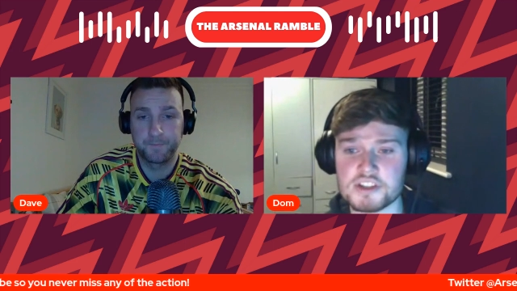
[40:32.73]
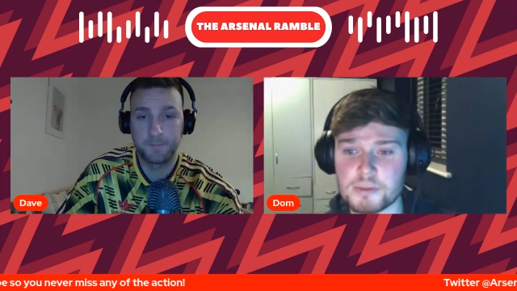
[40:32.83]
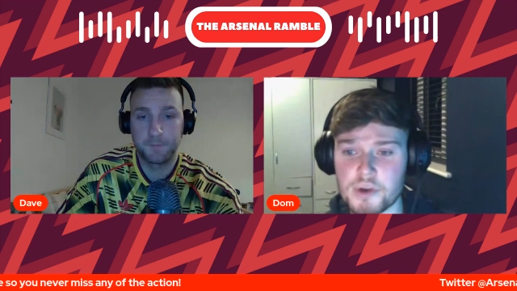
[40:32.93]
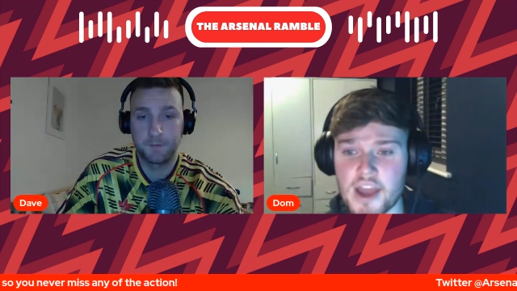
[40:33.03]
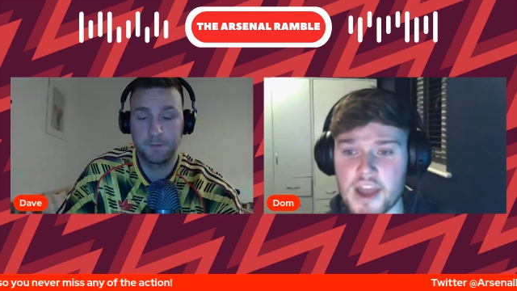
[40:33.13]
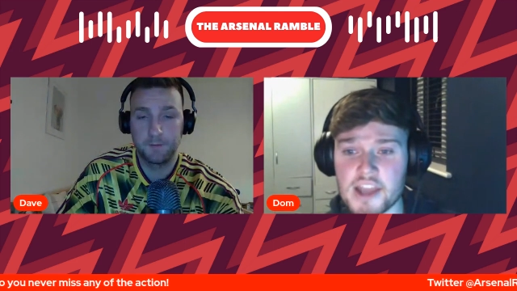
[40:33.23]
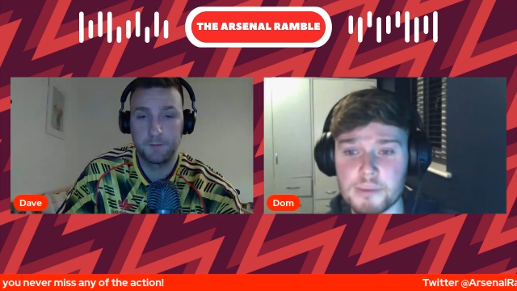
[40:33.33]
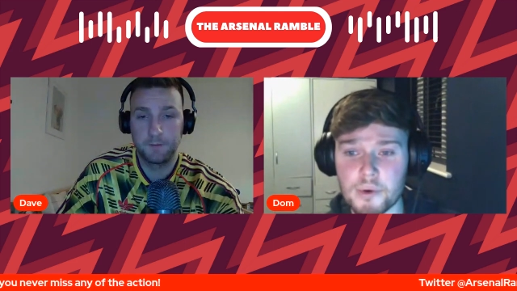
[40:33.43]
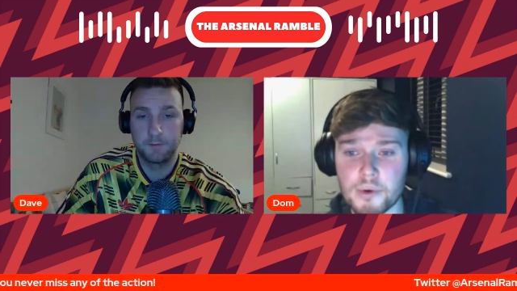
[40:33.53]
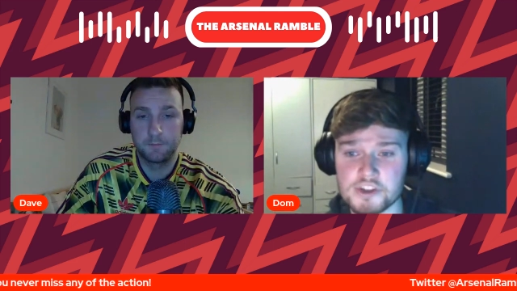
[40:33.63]
Speaker 1: to put eight
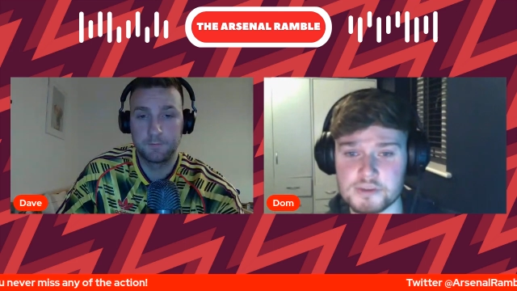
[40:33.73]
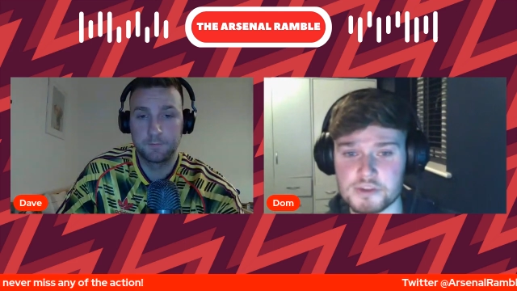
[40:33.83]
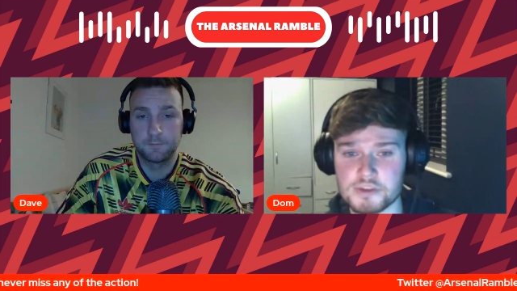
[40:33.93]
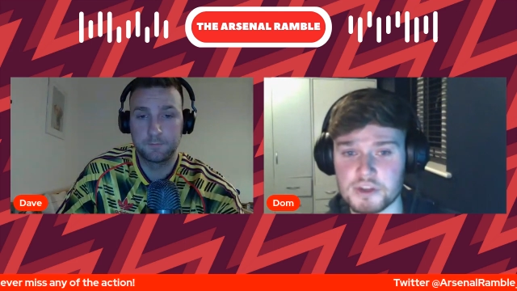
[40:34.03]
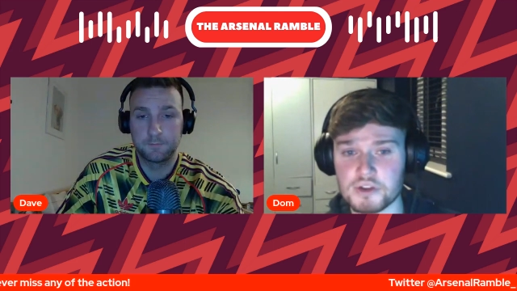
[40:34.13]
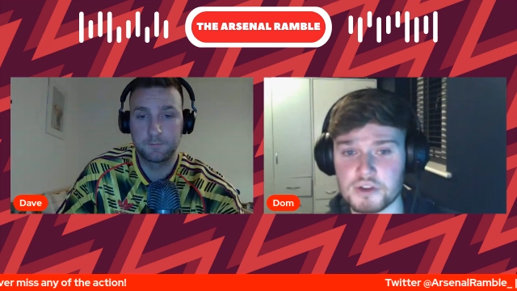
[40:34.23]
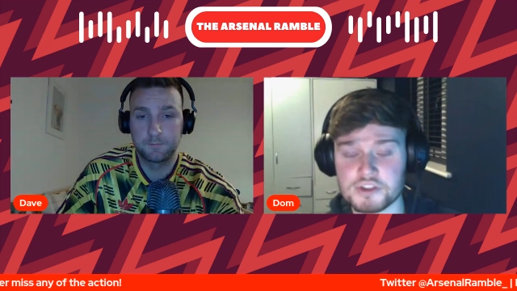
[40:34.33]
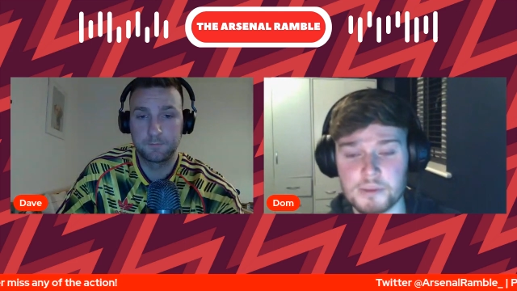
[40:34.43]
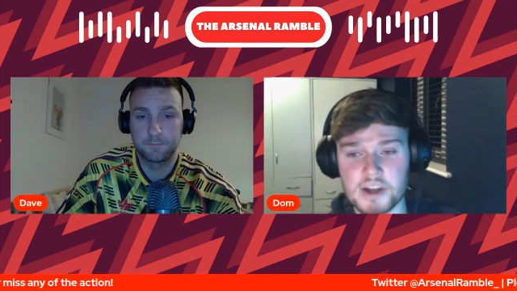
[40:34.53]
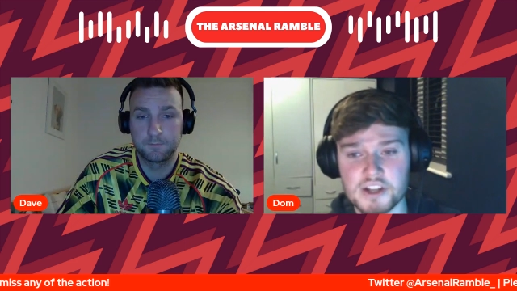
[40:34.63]
points between us and
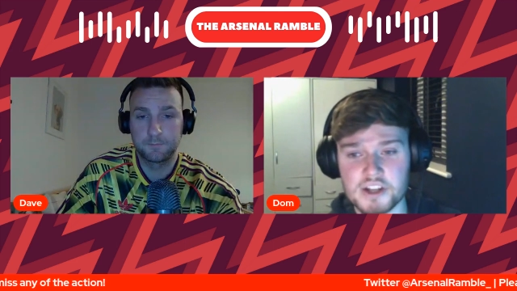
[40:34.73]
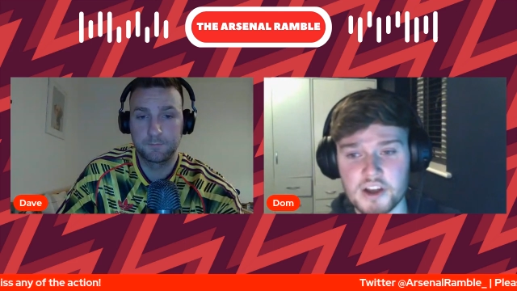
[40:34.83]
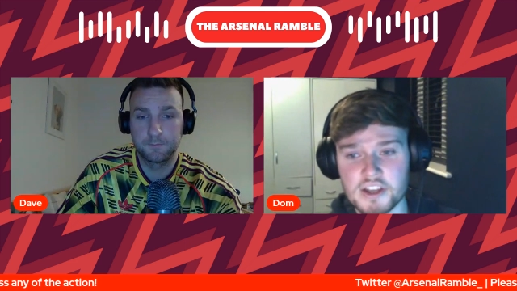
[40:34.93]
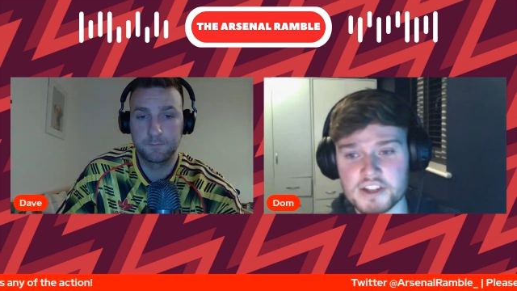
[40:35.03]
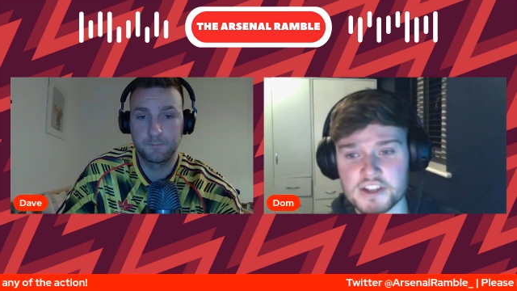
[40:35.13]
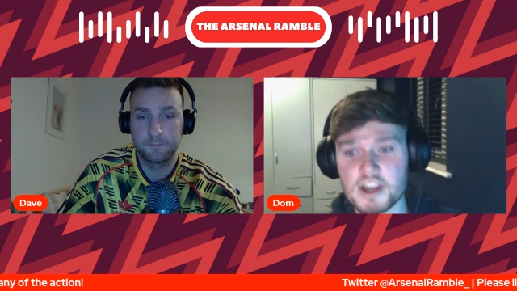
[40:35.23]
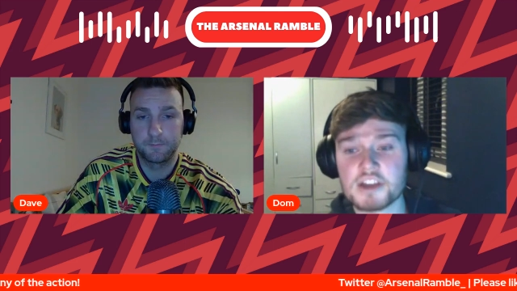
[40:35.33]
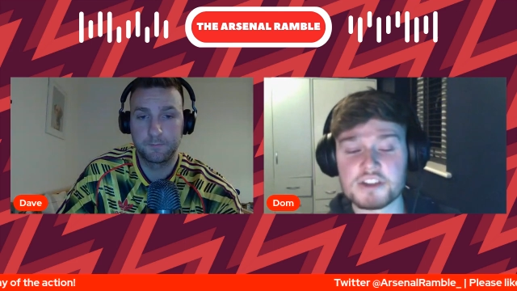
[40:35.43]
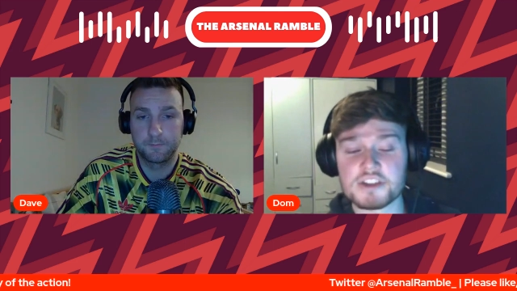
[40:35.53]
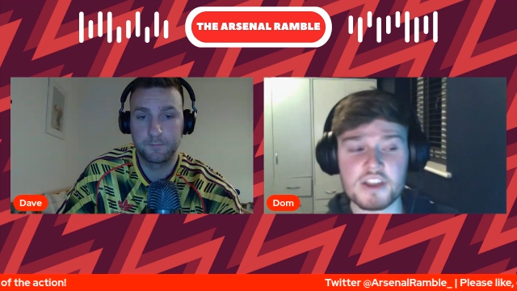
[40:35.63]
Man United
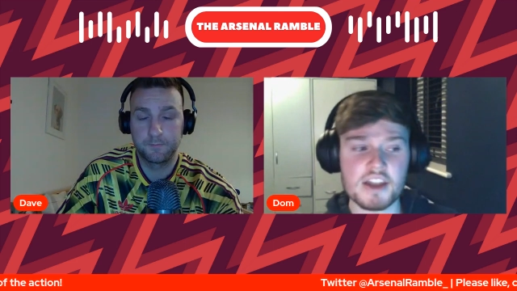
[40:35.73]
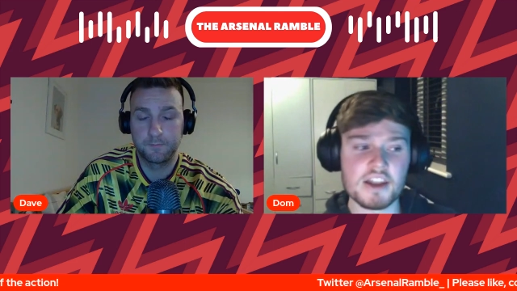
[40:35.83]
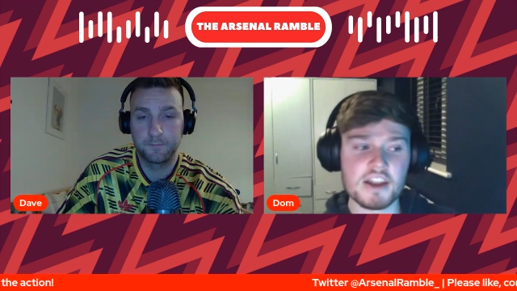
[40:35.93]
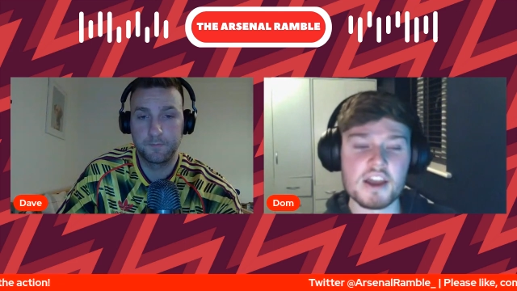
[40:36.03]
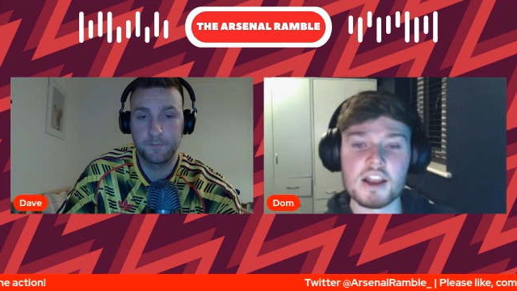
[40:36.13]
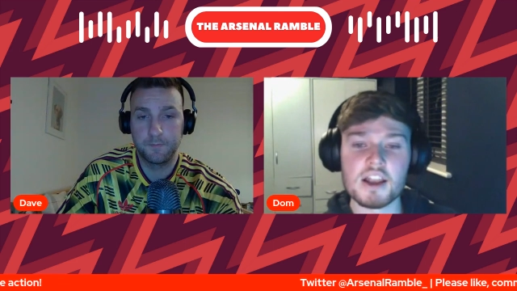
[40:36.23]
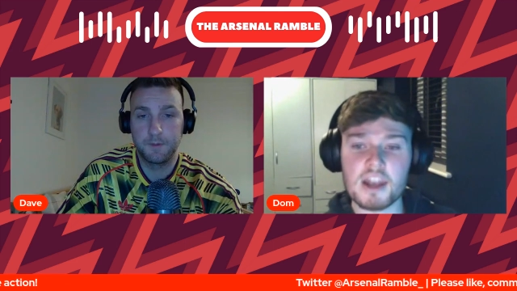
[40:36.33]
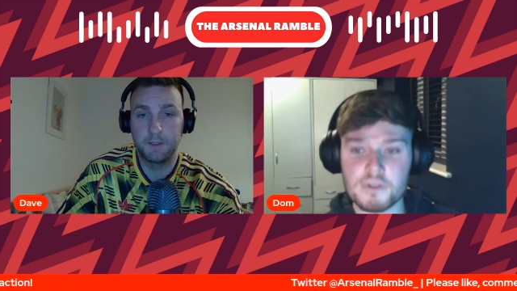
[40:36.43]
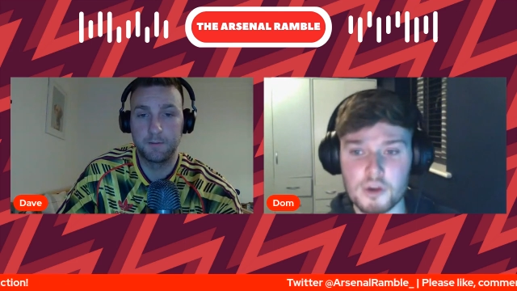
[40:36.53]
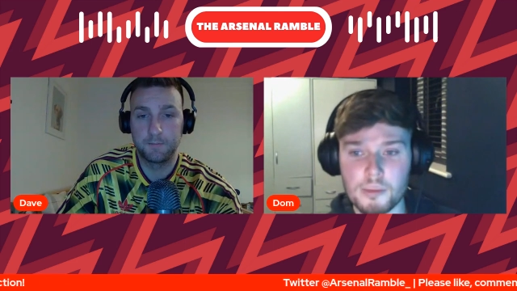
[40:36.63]
to then
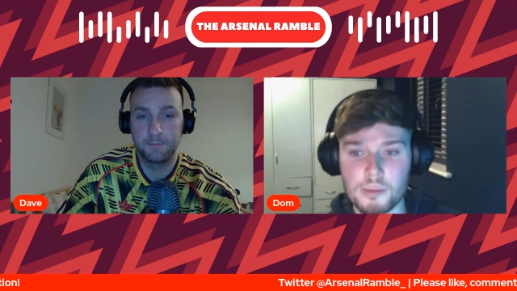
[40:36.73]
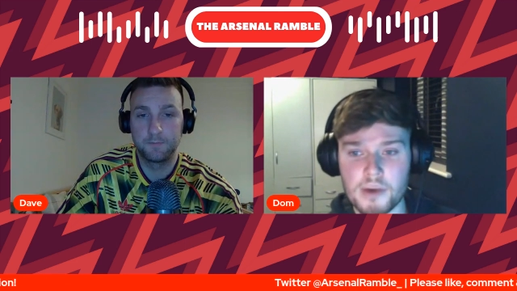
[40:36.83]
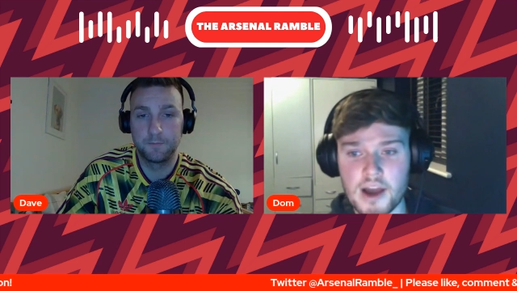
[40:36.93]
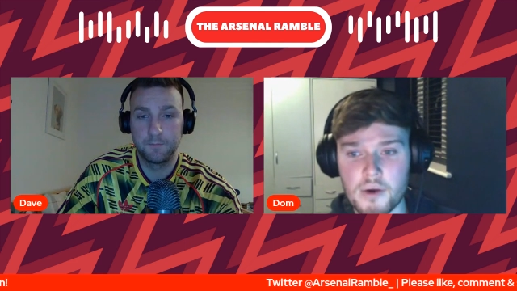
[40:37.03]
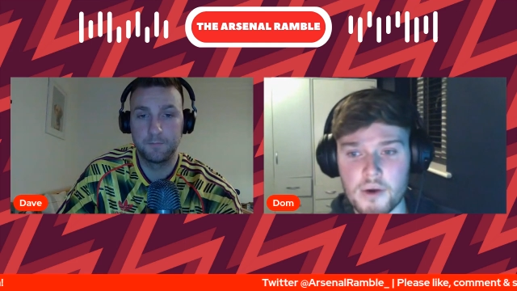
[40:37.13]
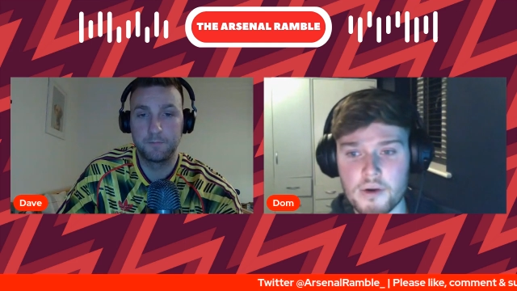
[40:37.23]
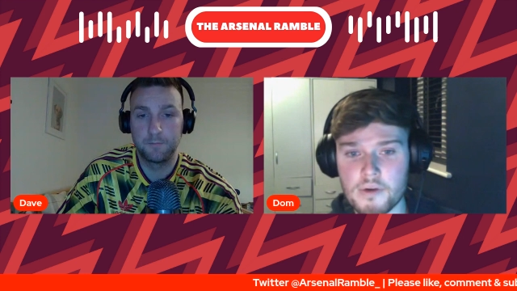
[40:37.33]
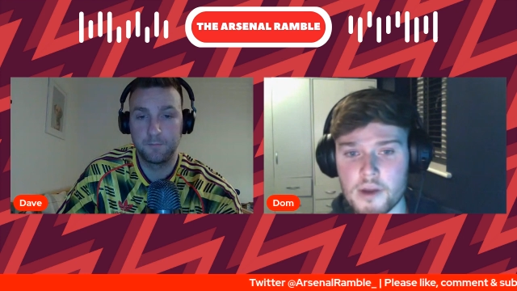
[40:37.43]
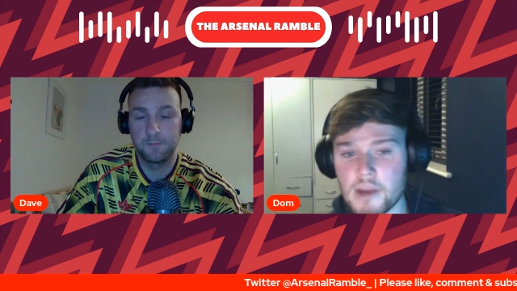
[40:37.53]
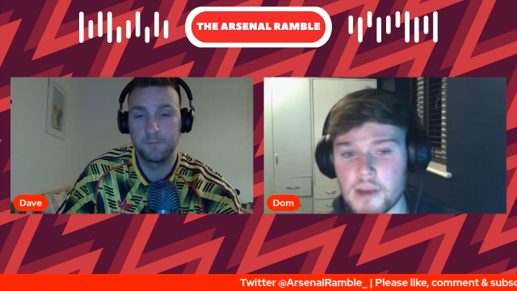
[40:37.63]
level yeah. up our
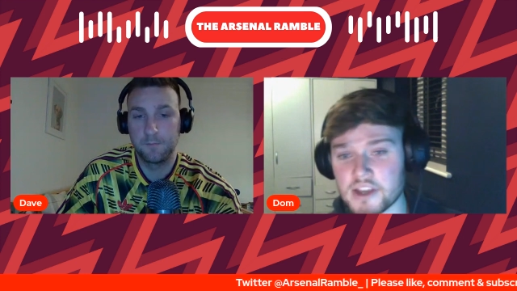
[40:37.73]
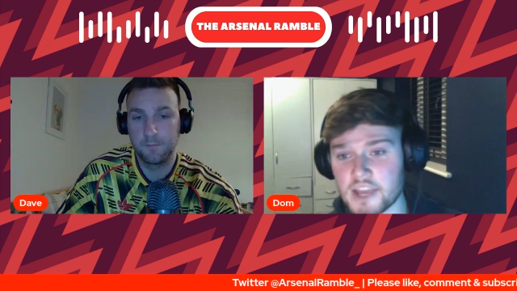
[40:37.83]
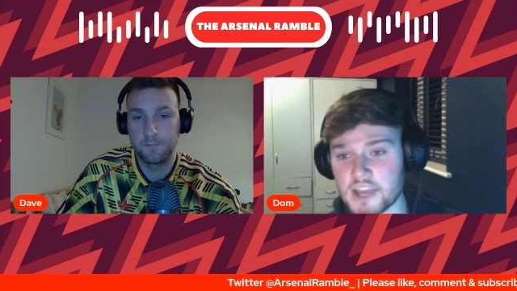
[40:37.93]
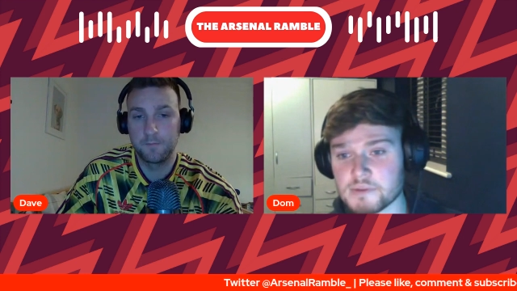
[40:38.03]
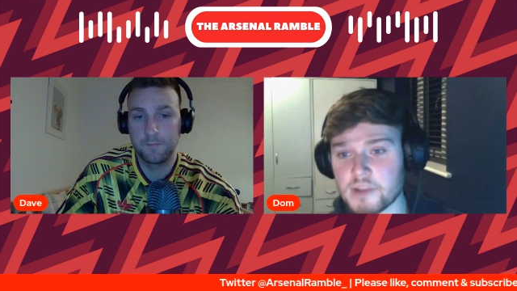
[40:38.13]
amount of games